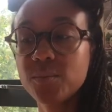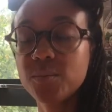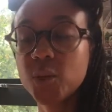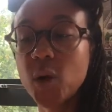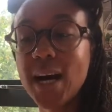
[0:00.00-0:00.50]

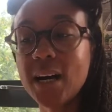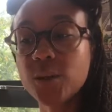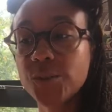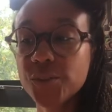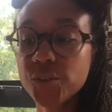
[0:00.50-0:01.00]
your
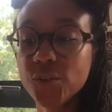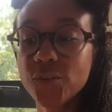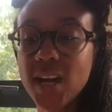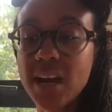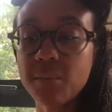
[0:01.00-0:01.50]
house, your
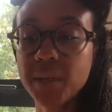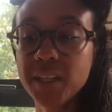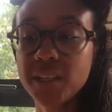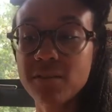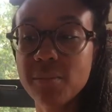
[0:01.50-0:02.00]
flat
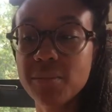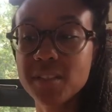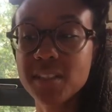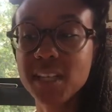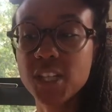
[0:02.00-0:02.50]
being a
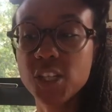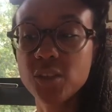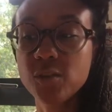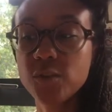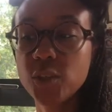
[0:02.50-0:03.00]
representation
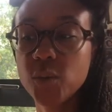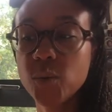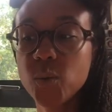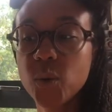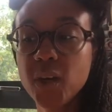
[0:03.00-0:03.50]
of
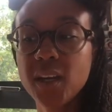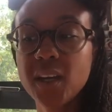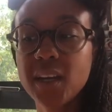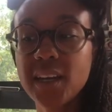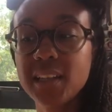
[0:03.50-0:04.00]
you,
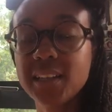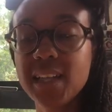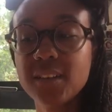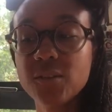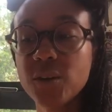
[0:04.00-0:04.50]
and
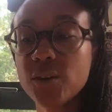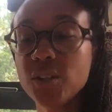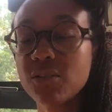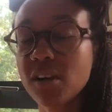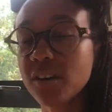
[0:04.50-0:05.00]
then
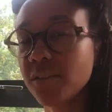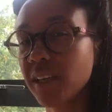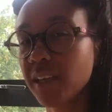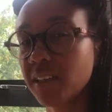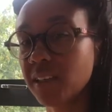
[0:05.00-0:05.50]

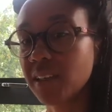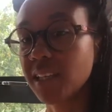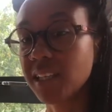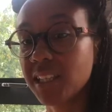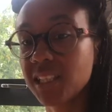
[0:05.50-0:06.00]
photographing
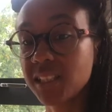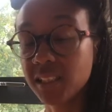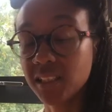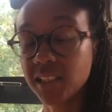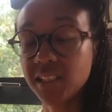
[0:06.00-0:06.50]
in this